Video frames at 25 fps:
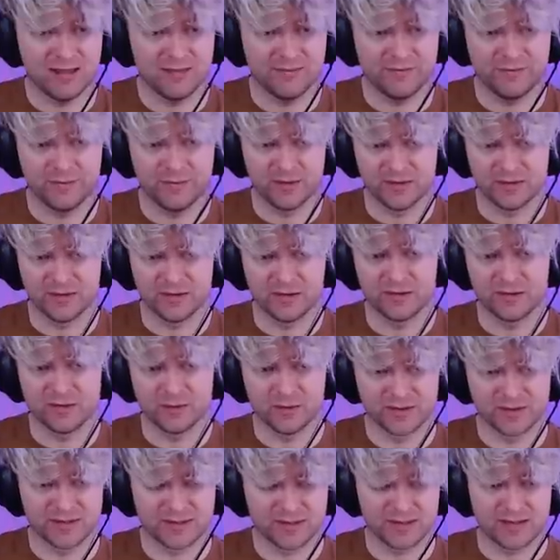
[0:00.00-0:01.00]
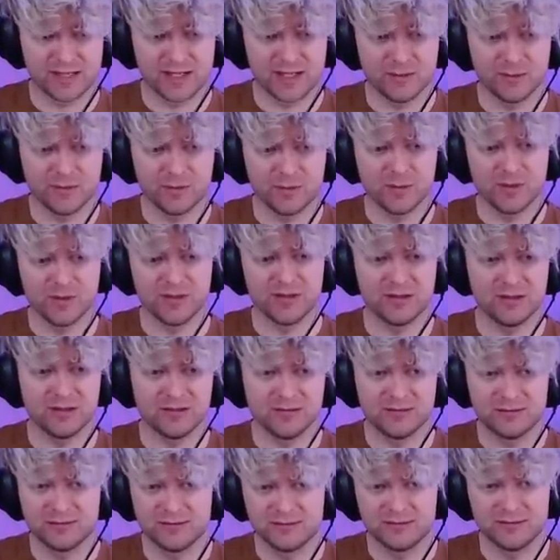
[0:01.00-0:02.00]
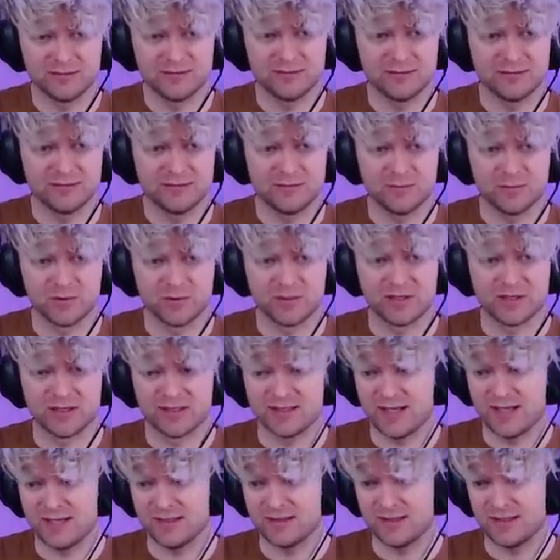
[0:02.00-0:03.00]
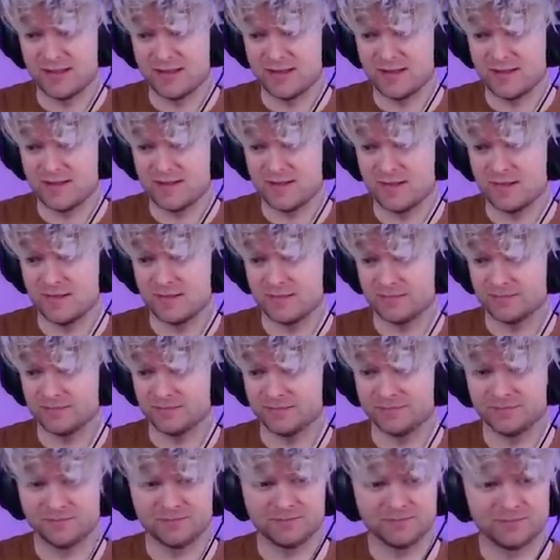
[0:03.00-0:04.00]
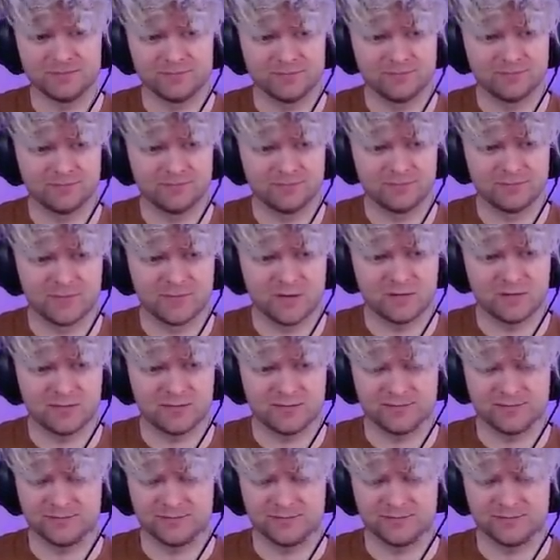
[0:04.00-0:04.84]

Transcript: if we can go towards the center, we will. We're going to take this. Nope.